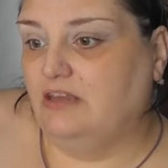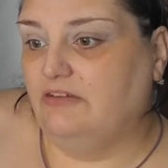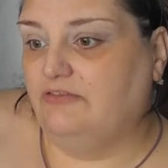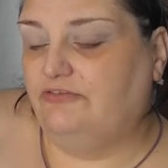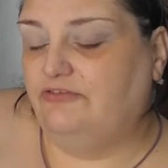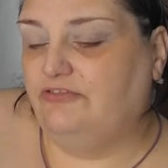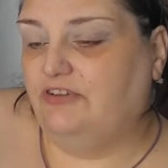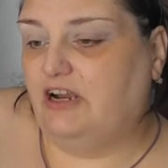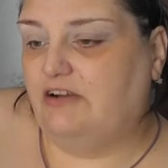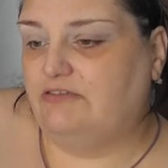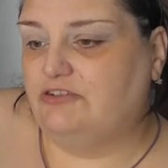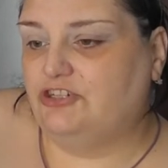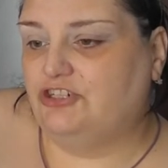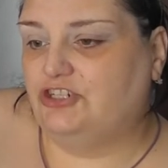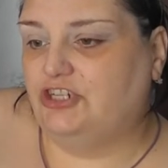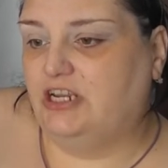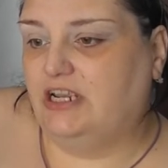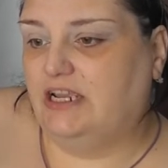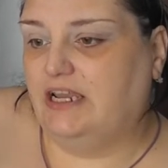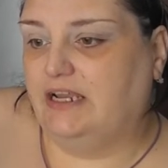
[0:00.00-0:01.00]

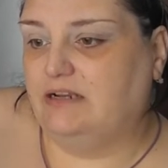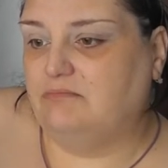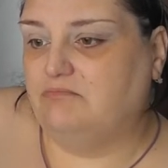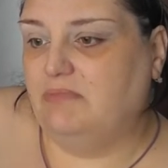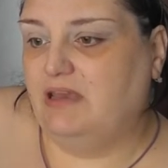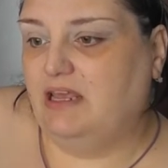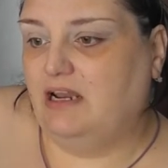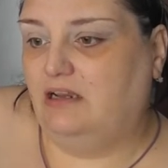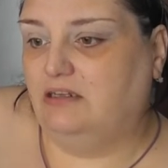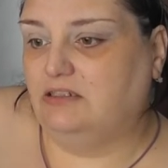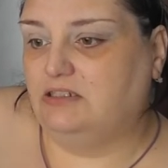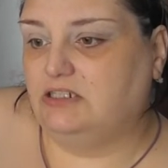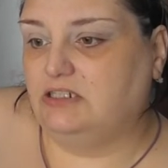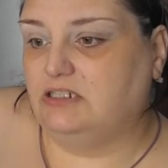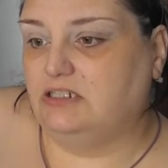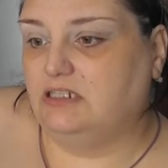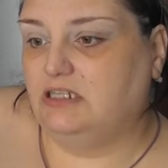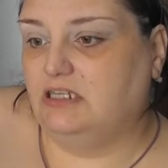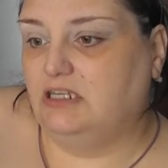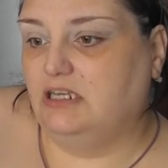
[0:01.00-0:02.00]
Flourishing and
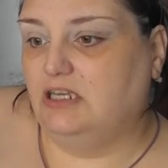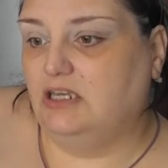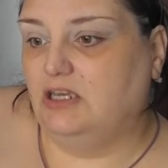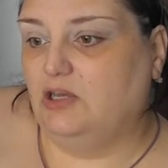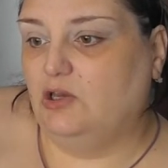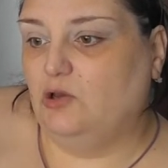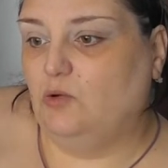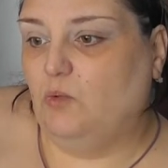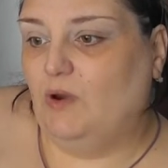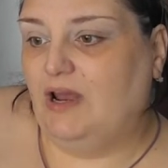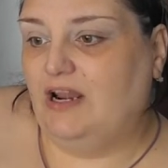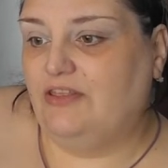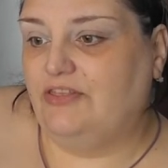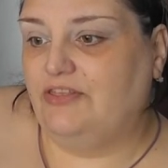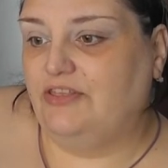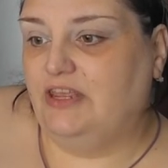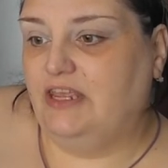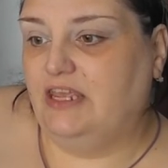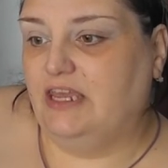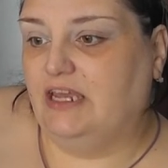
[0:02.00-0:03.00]
Melt,
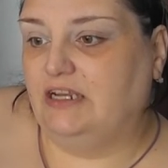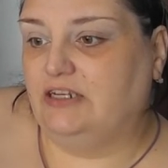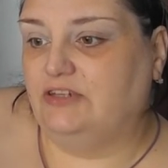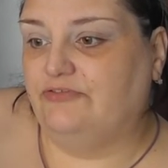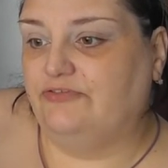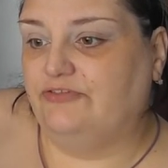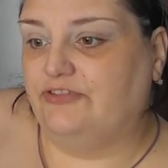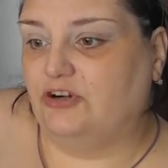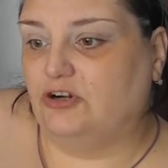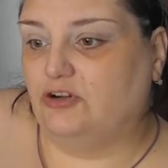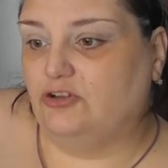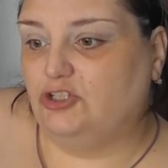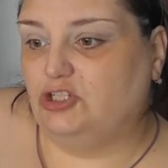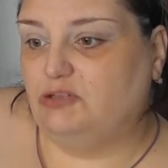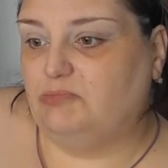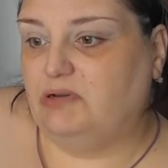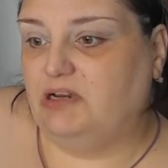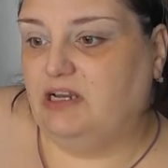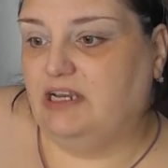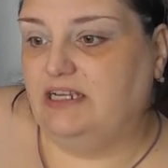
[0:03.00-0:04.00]
Wealthy and
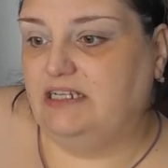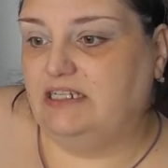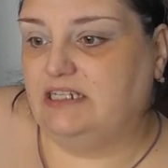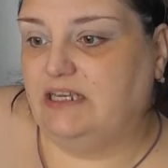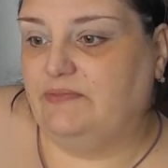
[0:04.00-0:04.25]
Frostbite,